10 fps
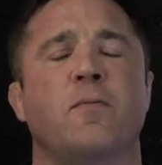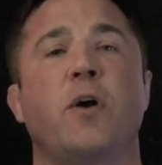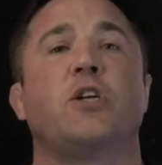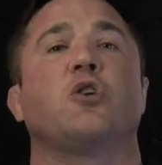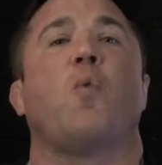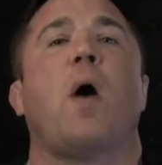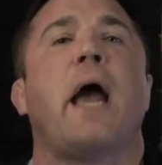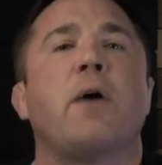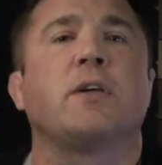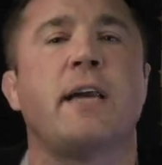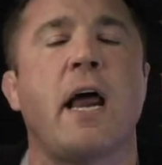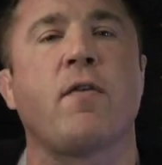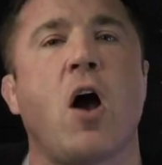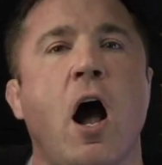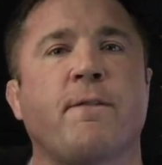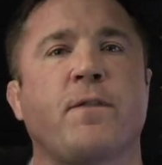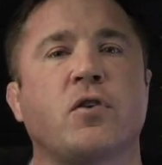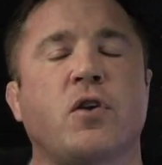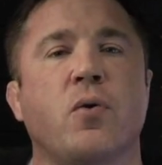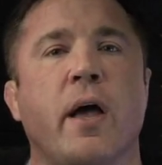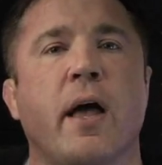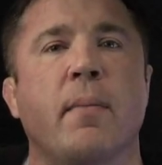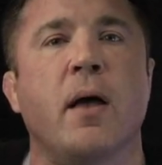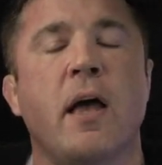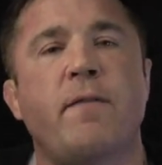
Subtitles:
which is why it was never offered to him.